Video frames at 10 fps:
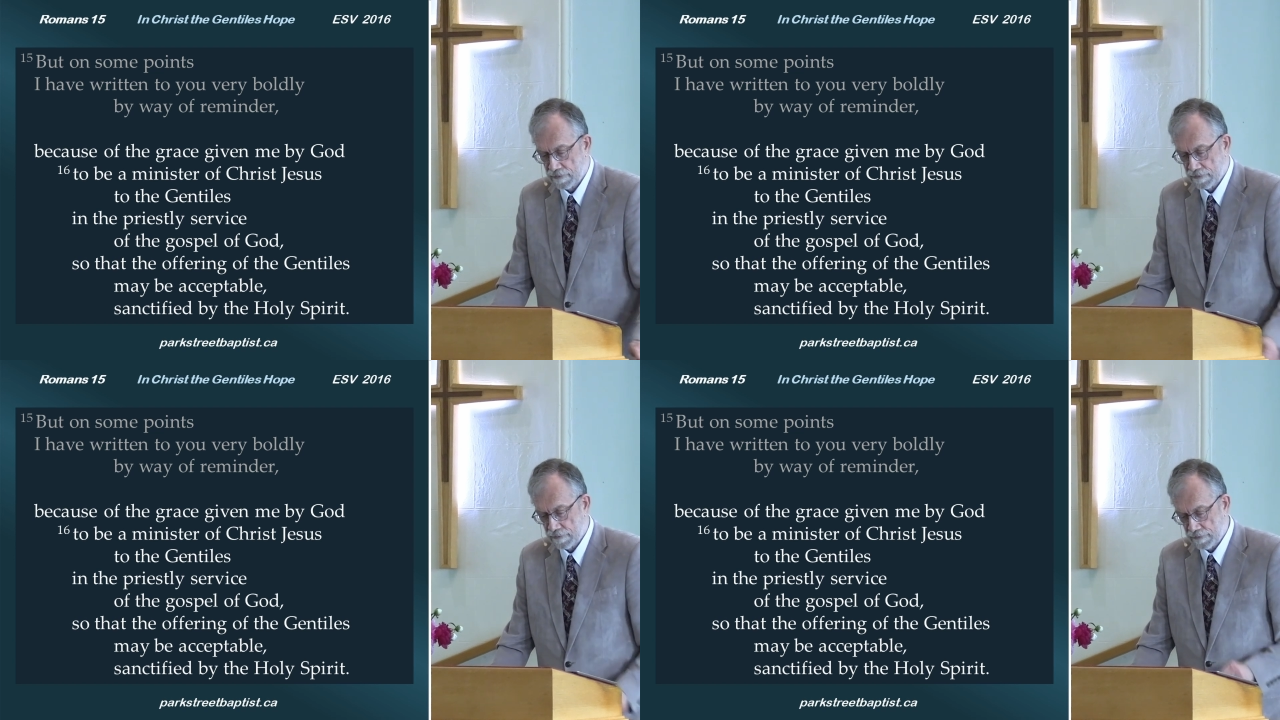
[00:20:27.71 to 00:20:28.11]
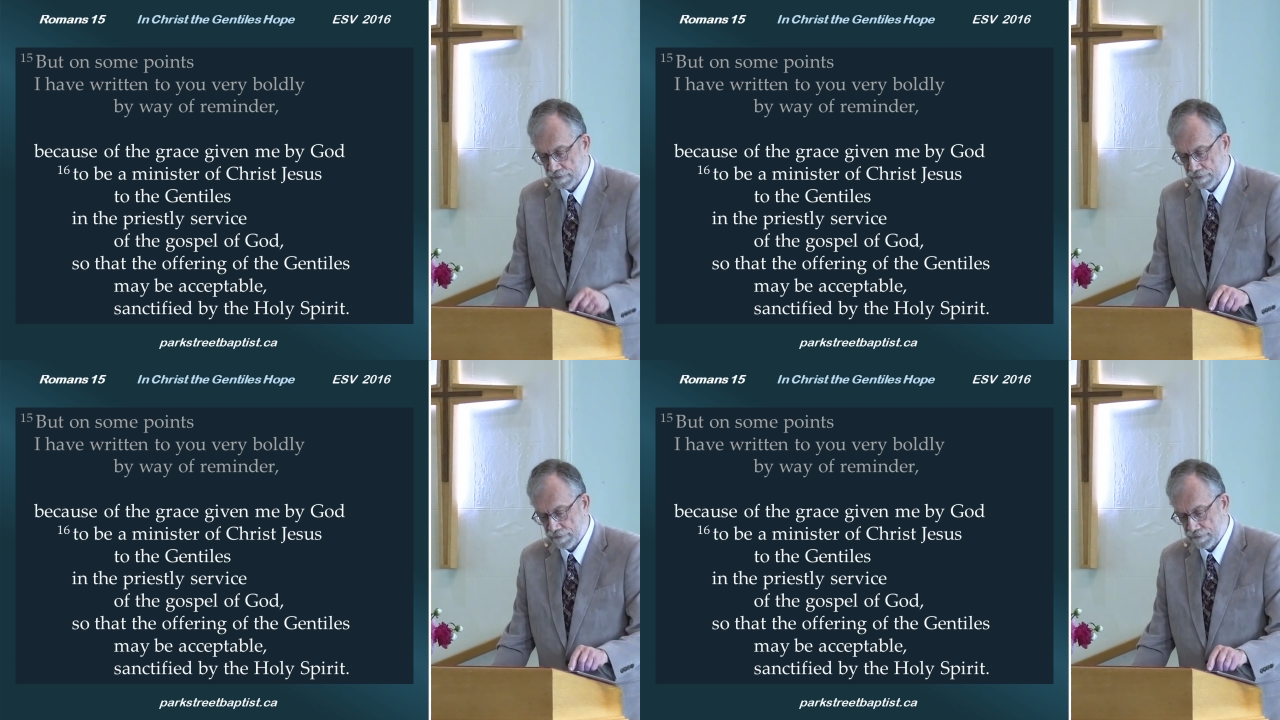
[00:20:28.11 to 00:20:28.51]

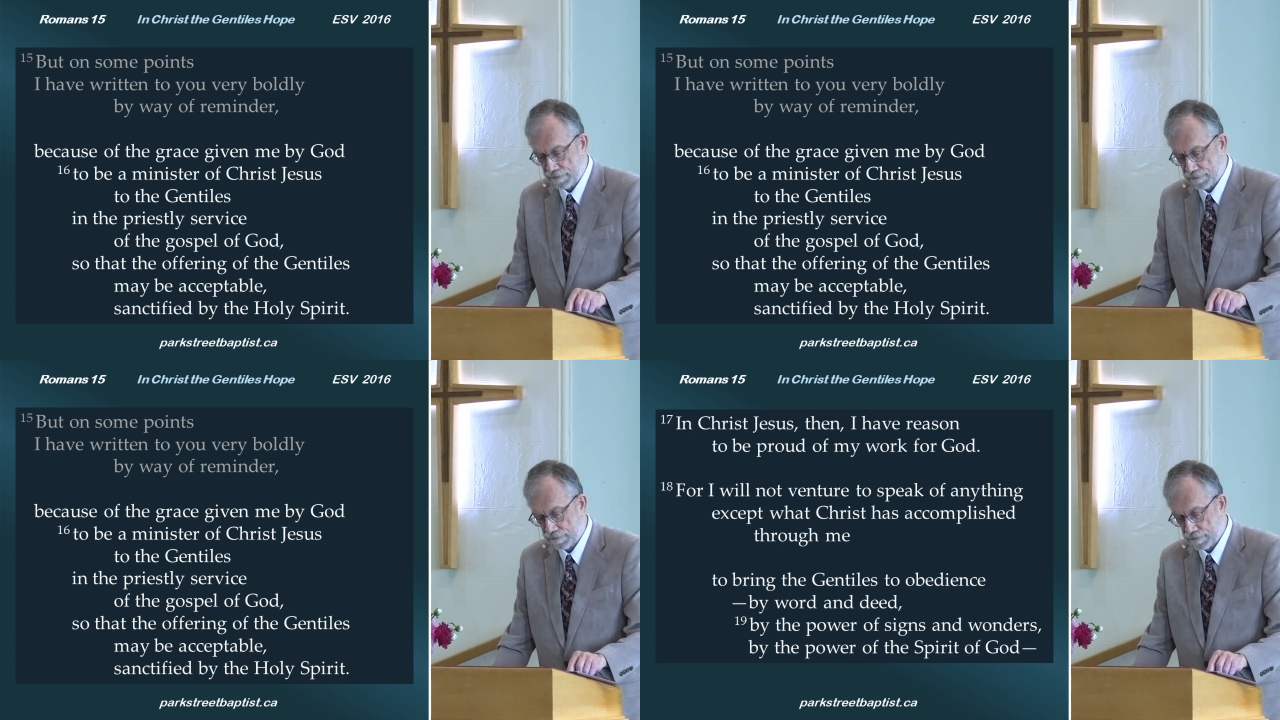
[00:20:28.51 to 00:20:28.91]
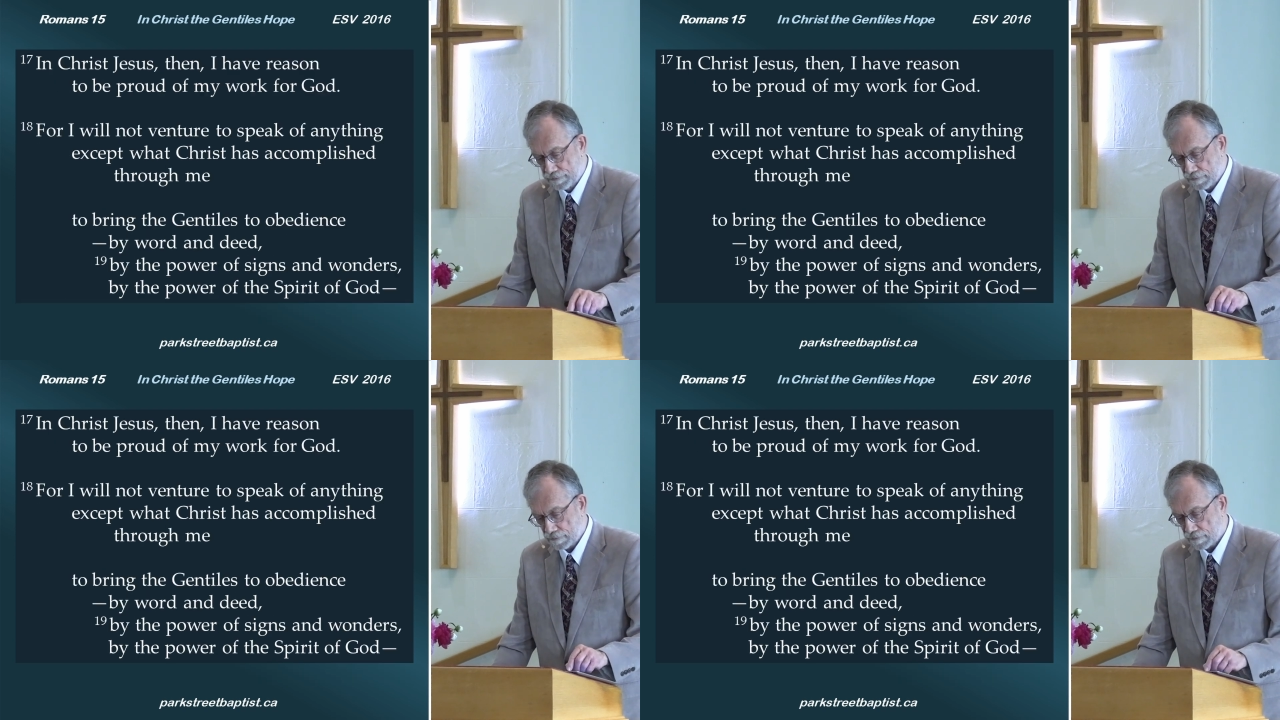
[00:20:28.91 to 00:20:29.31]

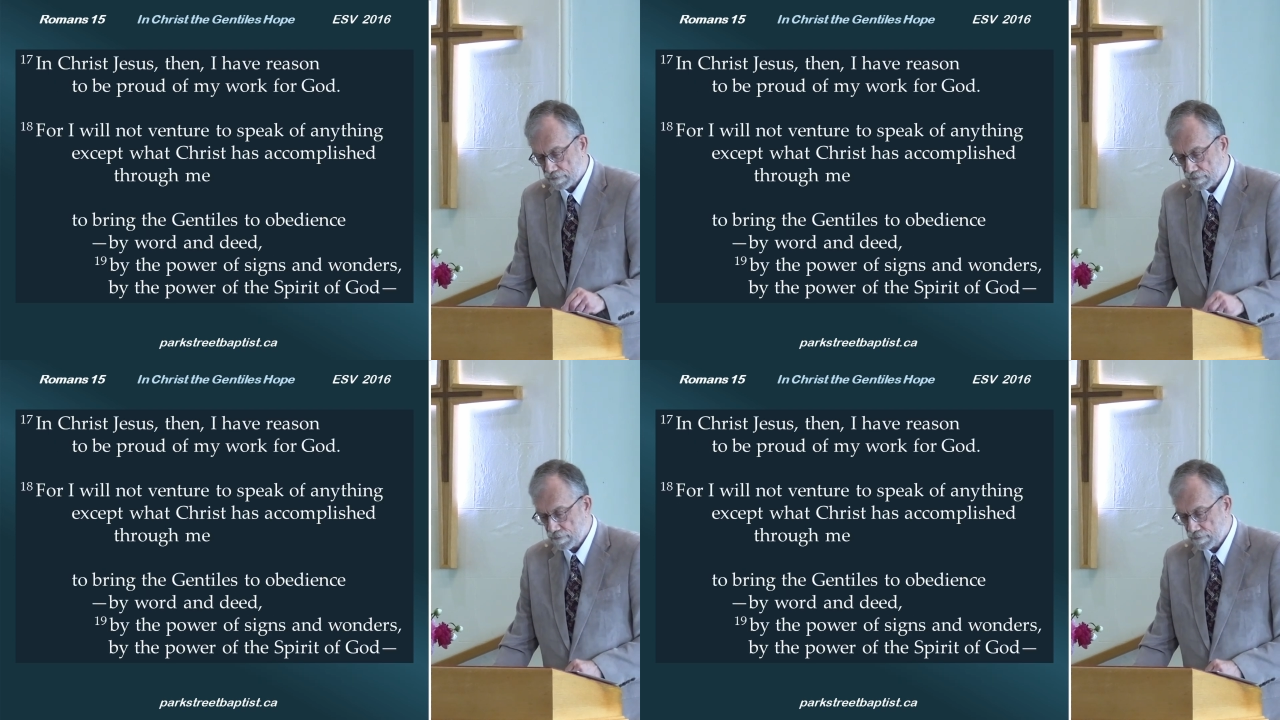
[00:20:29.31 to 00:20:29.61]
No one is speaking in this clip.